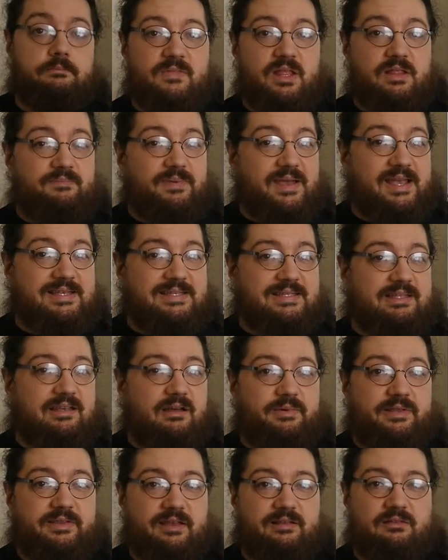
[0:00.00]
The best
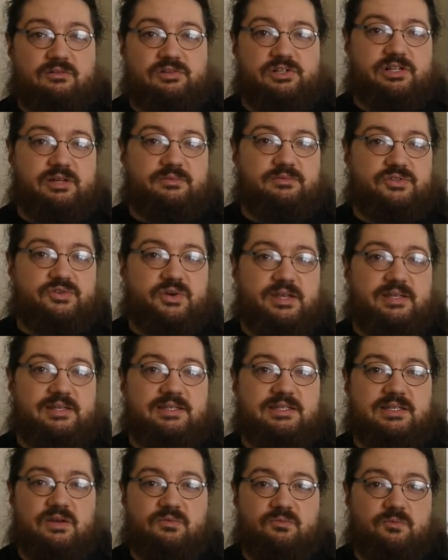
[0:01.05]
there'll be technology
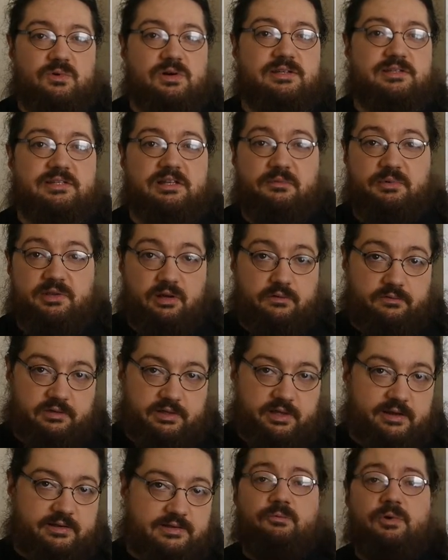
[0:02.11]
demonstrators, but worse there'll be
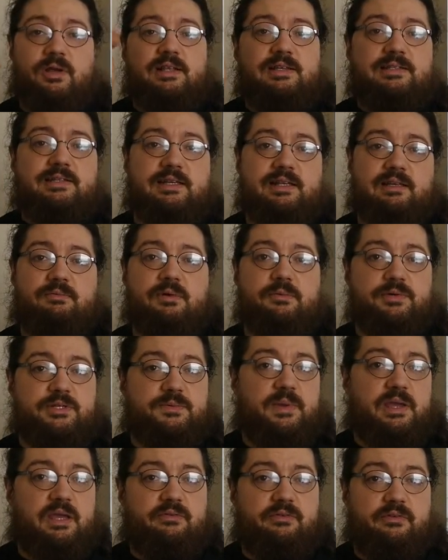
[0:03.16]
novelty. Realistically, when we
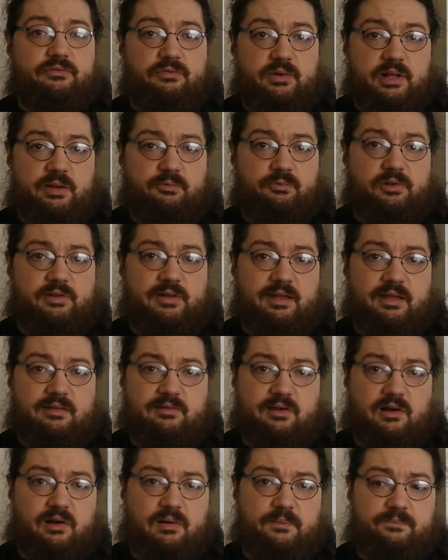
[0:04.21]
speak of a 3D printed
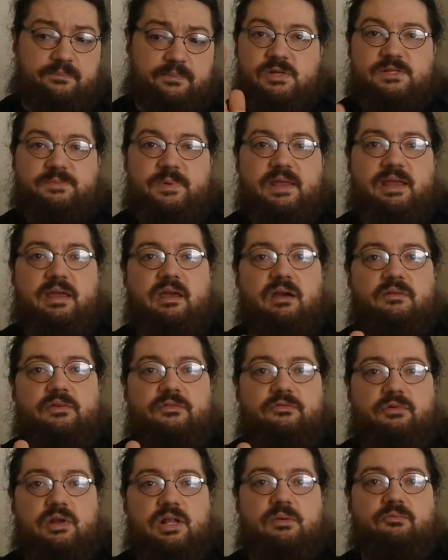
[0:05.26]
guitar, we're speaking of a
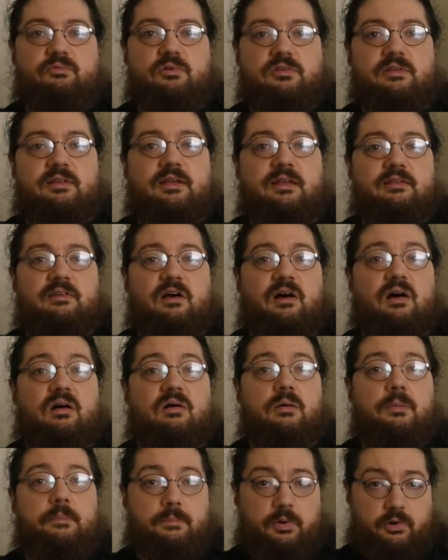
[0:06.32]
3D printed guitar
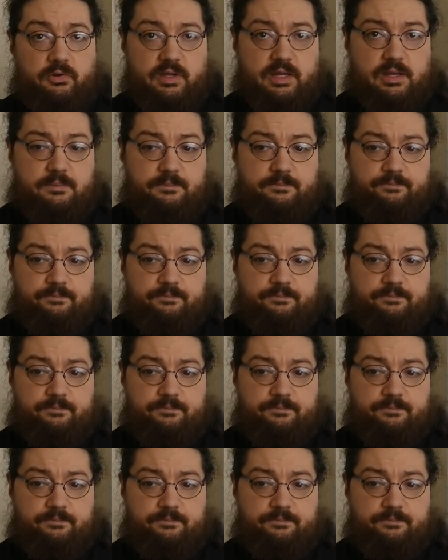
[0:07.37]
body.